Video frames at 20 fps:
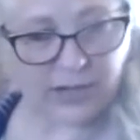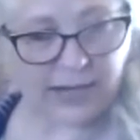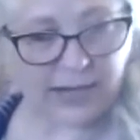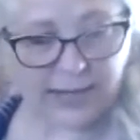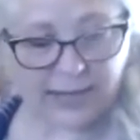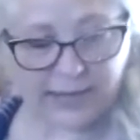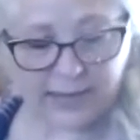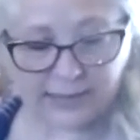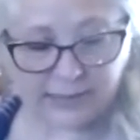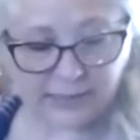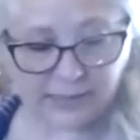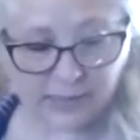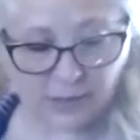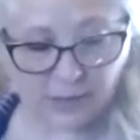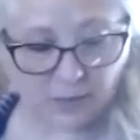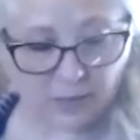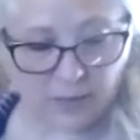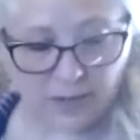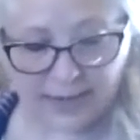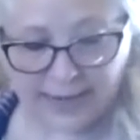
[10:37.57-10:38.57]
and
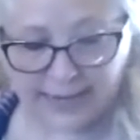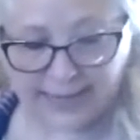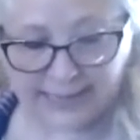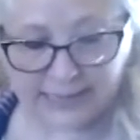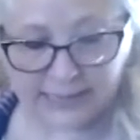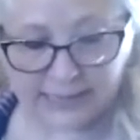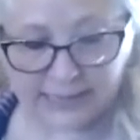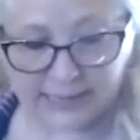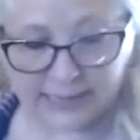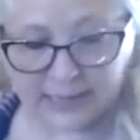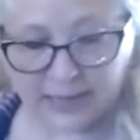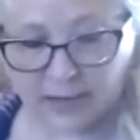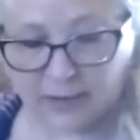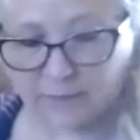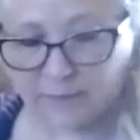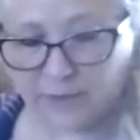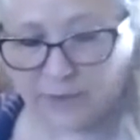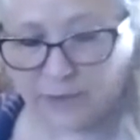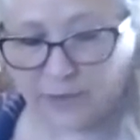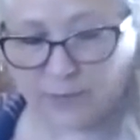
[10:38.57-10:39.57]
so I just
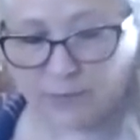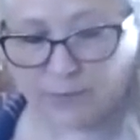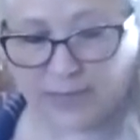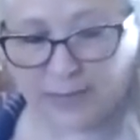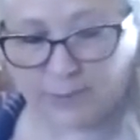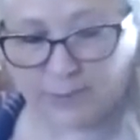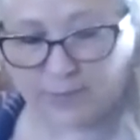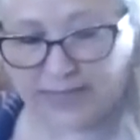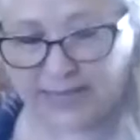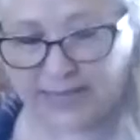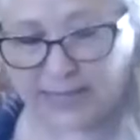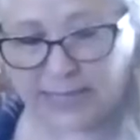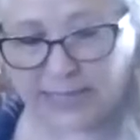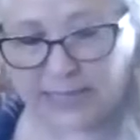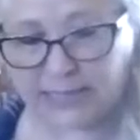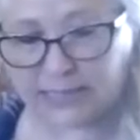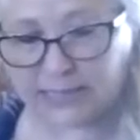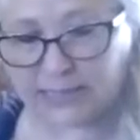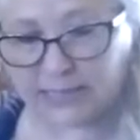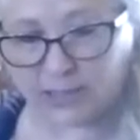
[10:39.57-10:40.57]
covered my
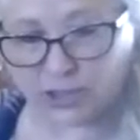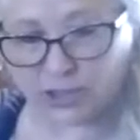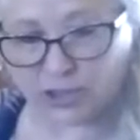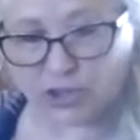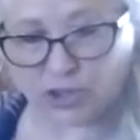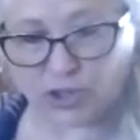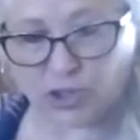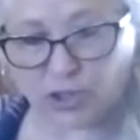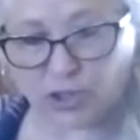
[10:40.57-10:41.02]
baking dish